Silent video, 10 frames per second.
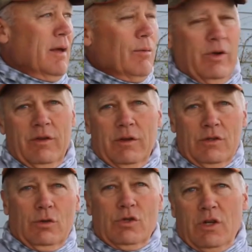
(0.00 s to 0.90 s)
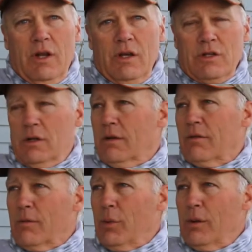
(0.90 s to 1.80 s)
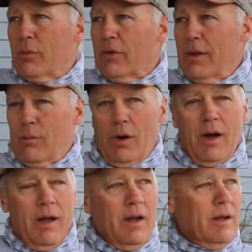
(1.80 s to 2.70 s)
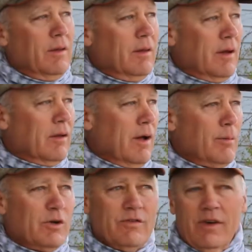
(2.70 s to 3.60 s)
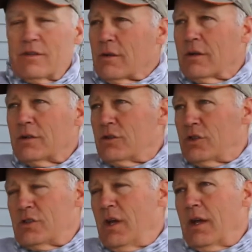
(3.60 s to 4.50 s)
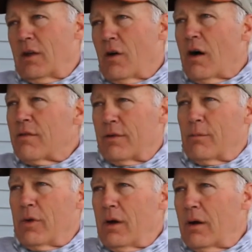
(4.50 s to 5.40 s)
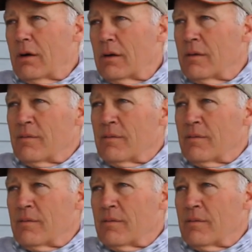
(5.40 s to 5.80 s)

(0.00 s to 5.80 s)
with the association of the people they brought, and the Climbers Festival has just taken off from there.